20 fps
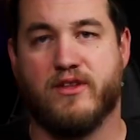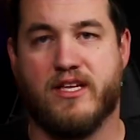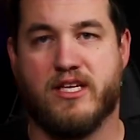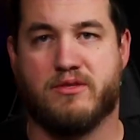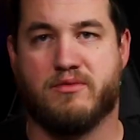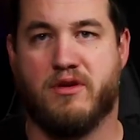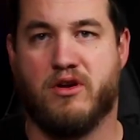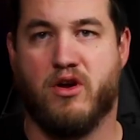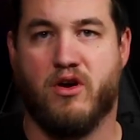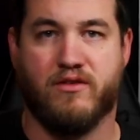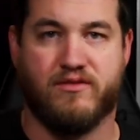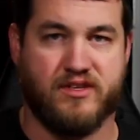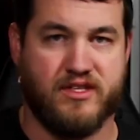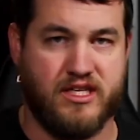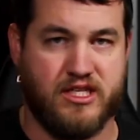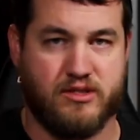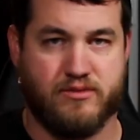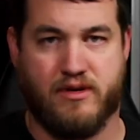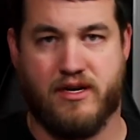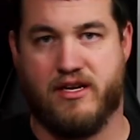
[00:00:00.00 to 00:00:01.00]
this one over
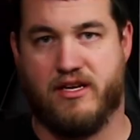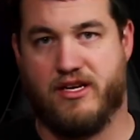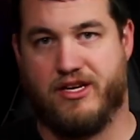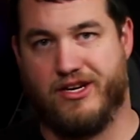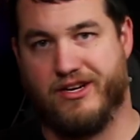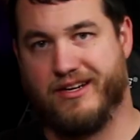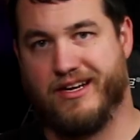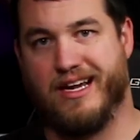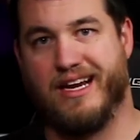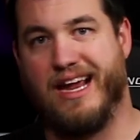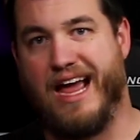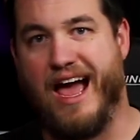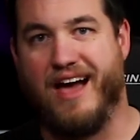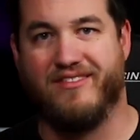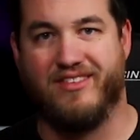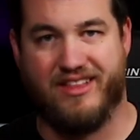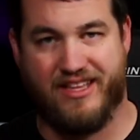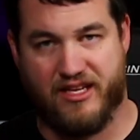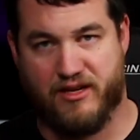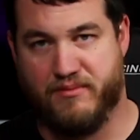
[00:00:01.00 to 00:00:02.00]
this one, you're going to have
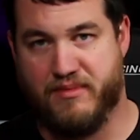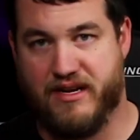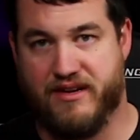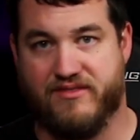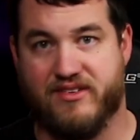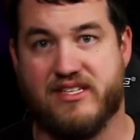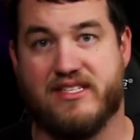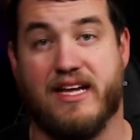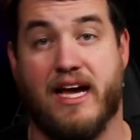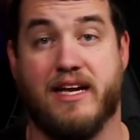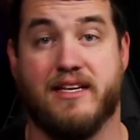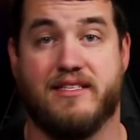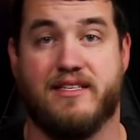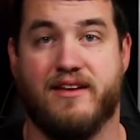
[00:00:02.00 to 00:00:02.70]
a little bit of a size